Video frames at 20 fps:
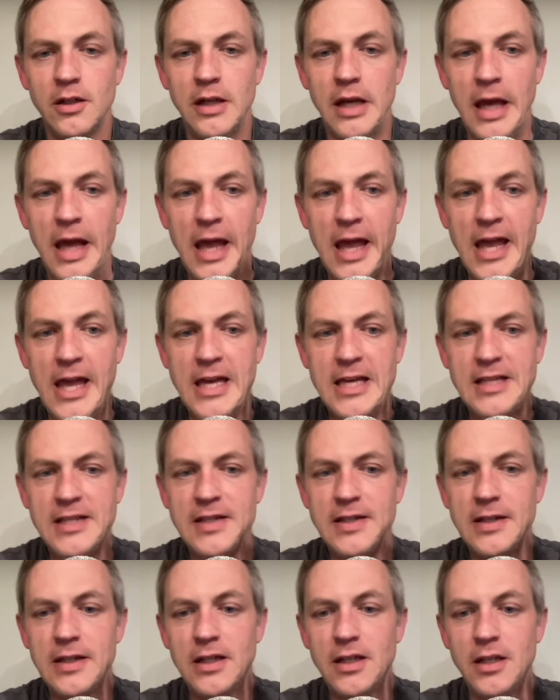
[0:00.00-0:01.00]

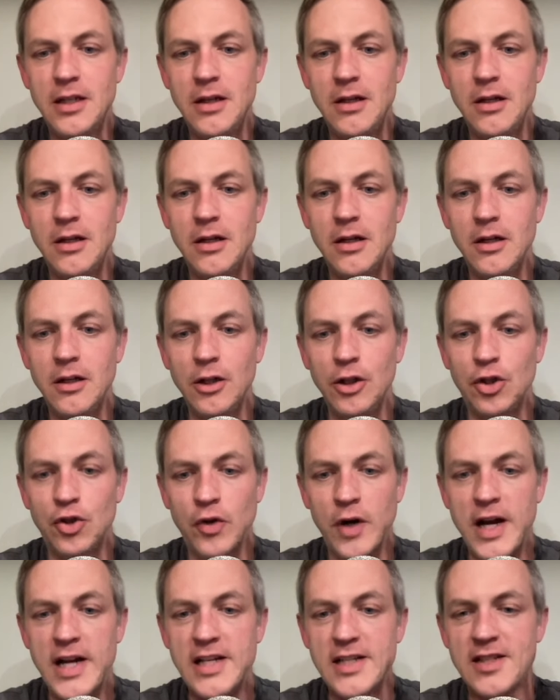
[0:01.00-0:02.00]
His
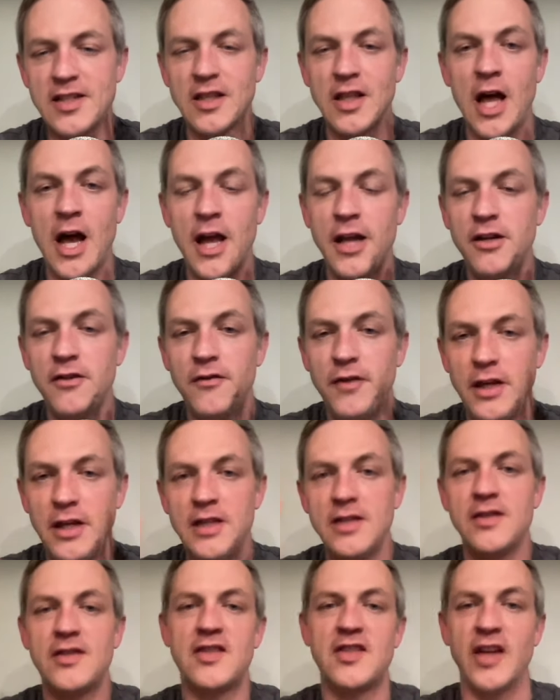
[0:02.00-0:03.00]
greatest line of
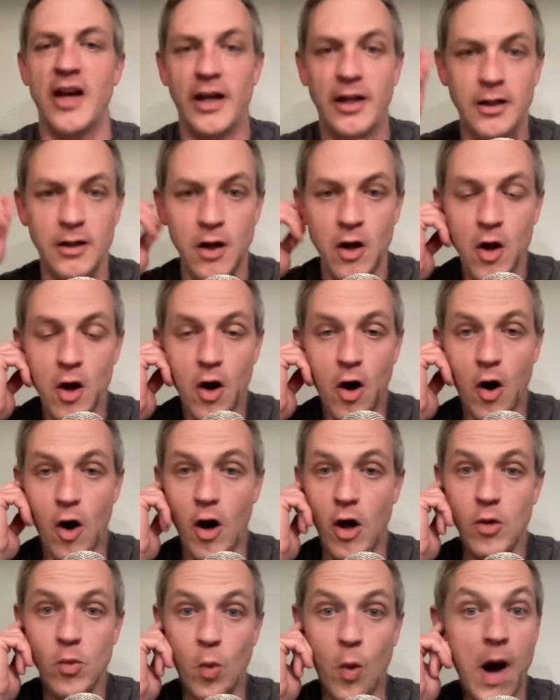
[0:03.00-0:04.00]
insight
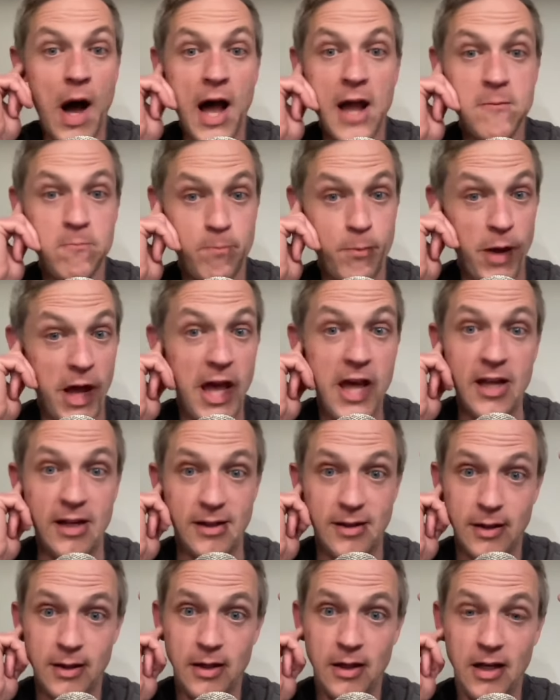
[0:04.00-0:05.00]
on why
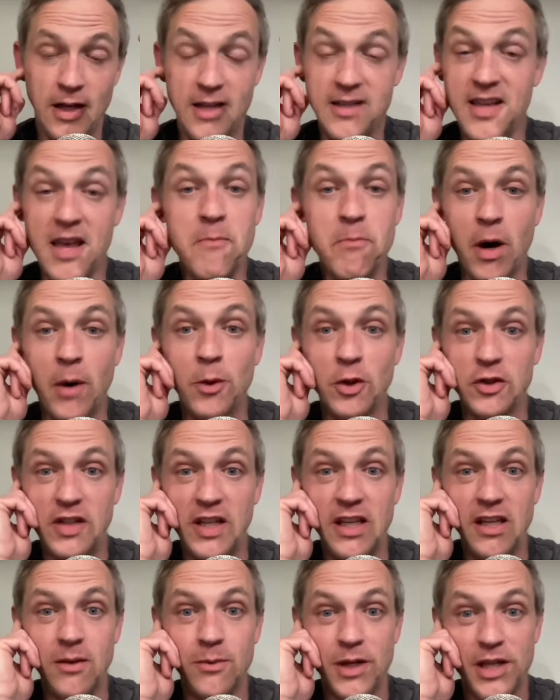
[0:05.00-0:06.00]
Pitt is a bubble
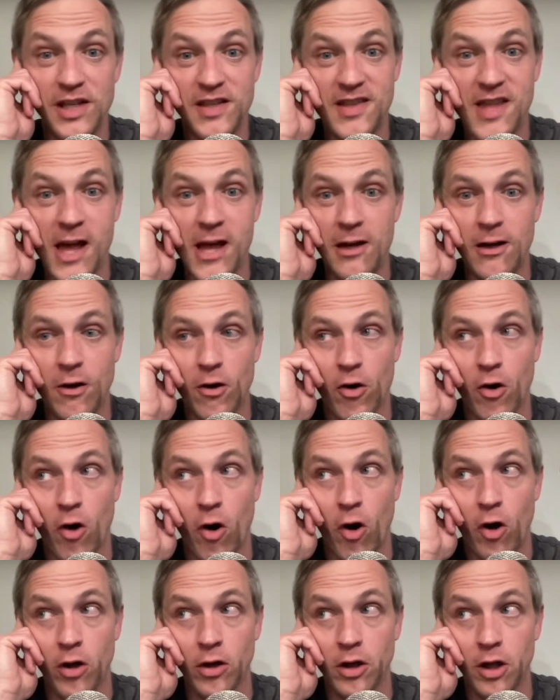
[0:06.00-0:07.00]
team is that
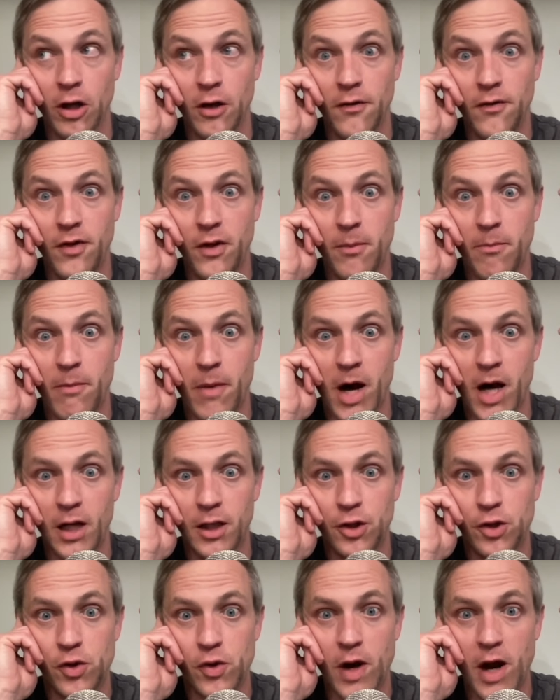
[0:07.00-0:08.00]
all of the mock
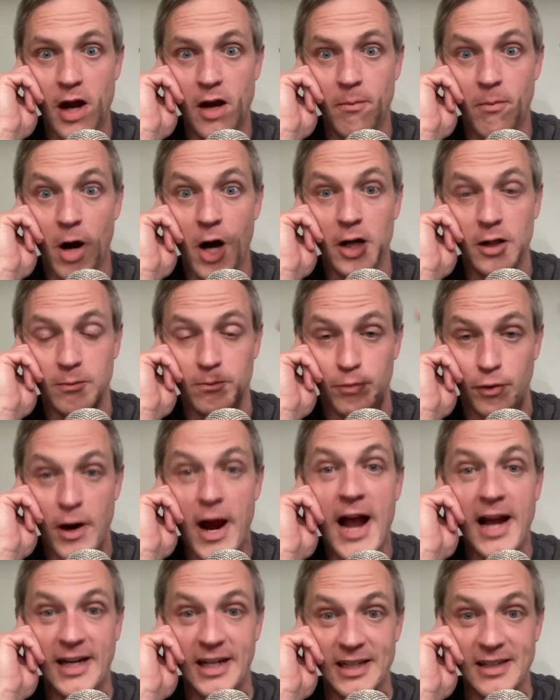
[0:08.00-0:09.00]
dra mock
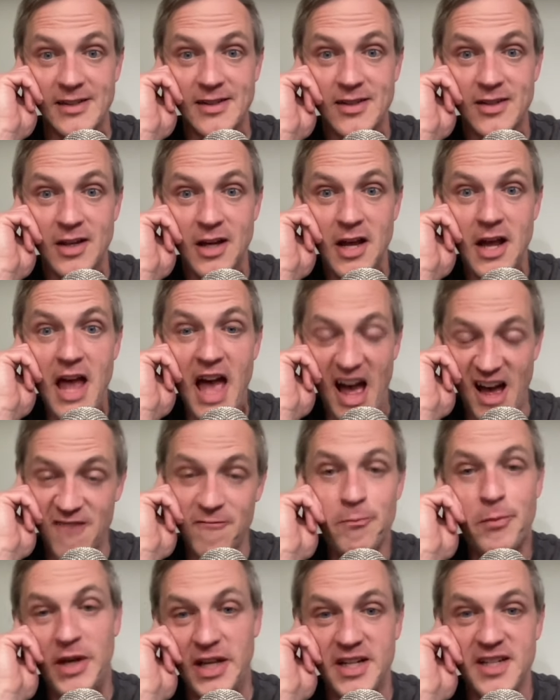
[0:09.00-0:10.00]
brackets
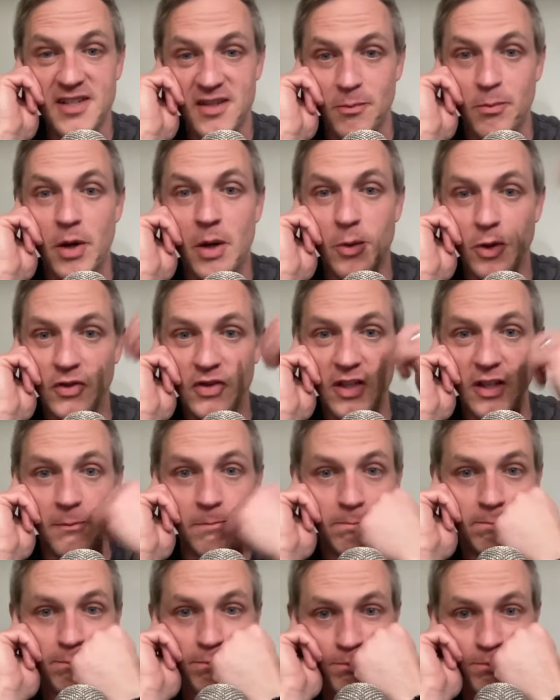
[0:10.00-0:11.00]
have Pitt as a bubble team.